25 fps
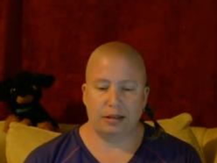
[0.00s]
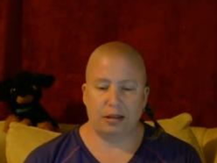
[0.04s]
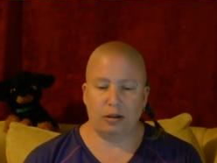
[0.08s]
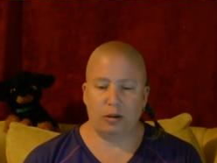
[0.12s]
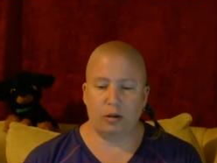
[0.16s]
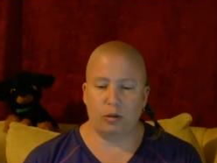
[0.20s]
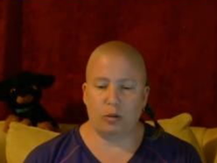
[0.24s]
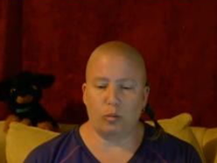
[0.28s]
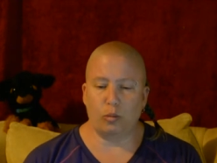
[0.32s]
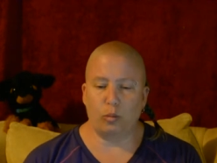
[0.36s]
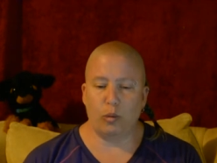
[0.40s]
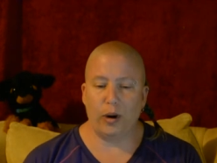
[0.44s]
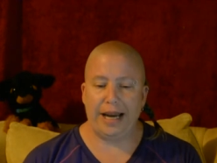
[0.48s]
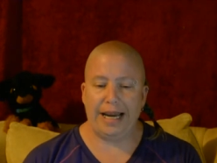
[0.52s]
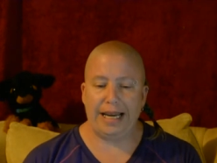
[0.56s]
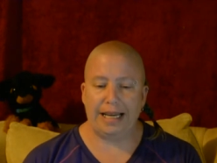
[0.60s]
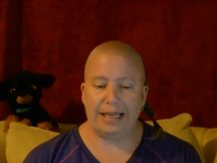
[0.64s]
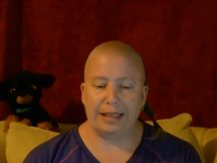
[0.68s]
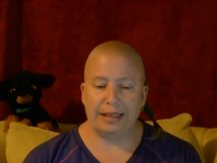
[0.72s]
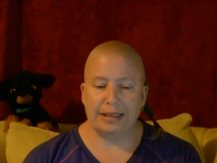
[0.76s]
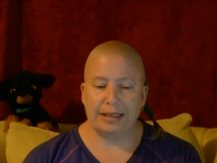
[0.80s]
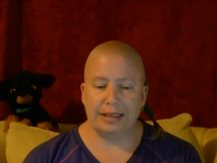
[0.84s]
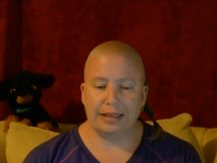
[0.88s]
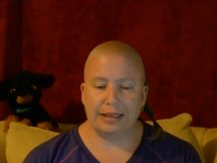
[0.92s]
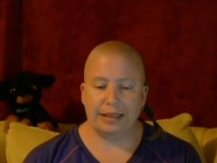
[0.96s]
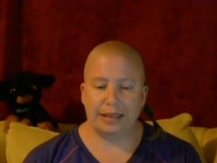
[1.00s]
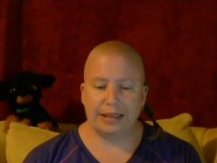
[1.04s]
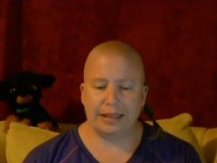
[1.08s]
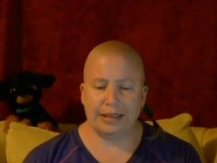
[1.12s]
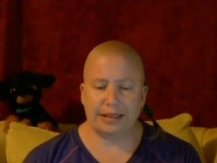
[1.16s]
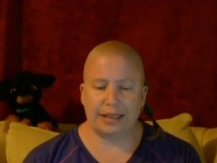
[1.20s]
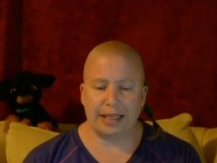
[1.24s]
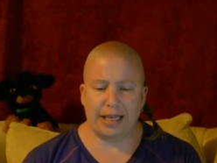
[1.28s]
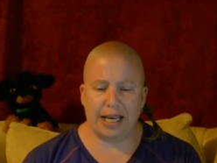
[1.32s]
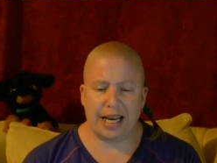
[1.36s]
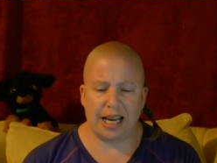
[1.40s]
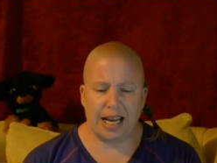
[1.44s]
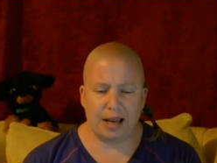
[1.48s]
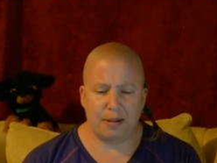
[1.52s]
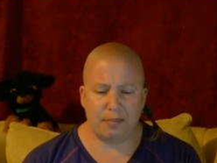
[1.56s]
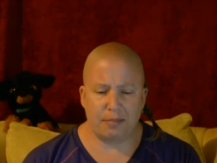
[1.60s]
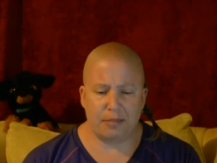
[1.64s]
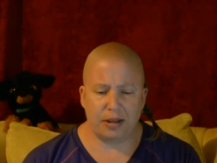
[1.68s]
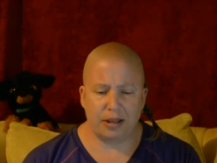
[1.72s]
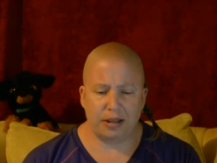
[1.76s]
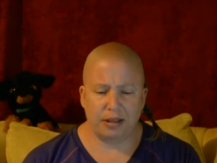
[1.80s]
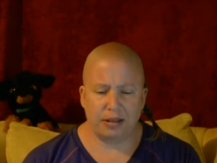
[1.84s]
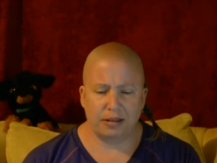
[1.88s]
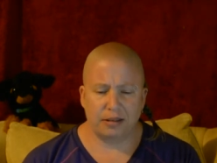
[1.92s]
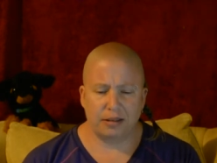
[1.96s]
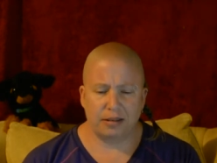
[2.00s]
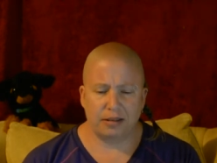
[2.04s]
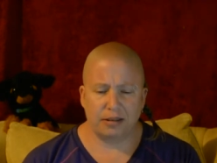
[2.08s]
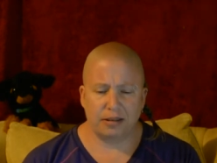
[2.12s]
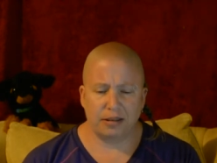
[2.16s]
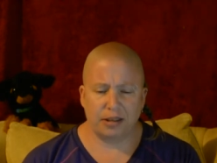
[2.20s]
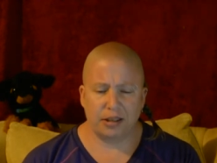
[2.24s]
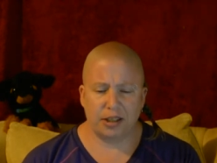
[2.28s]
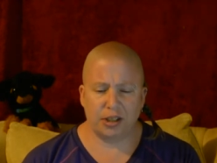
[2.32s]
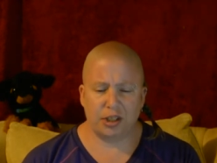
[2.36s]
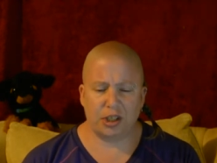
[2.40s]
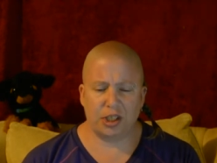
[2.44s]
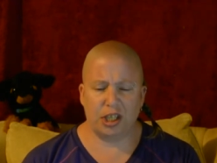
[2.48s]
Oh, wait, is it him? Is